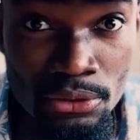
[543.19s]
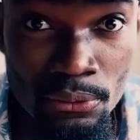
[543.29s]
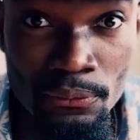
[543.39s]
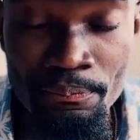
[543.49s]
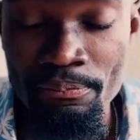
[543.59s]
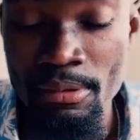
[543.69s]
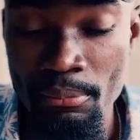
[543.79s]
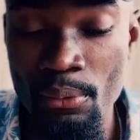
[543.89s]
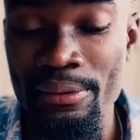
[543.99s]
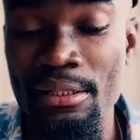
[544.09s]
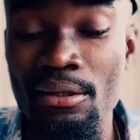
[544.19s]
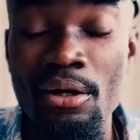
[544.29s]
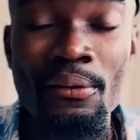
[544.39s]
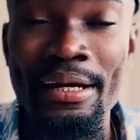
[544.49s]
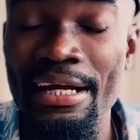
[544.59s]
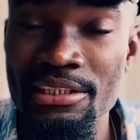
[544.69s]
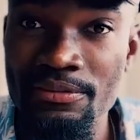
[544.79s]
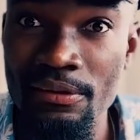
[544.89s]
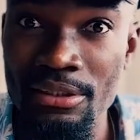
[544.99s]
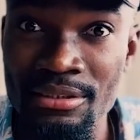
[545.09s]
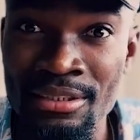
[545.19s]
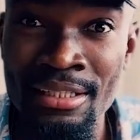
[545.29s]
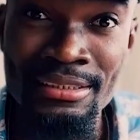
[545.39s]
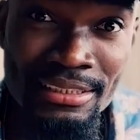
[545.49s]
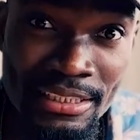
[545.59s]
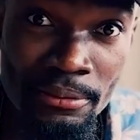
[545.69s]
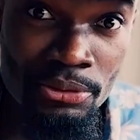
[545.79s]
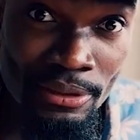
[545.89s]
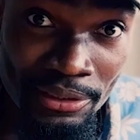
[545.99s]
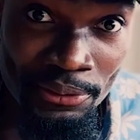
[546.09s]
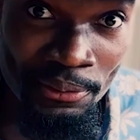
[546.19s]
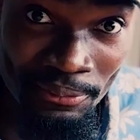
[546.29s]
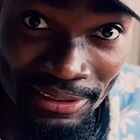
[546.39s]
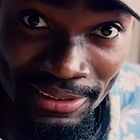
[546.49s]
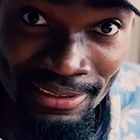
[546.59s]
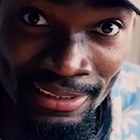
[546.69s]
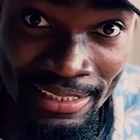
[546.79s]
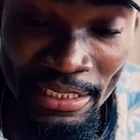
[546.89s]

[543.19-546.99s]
No, but we allow hedge funds to keep trading our money,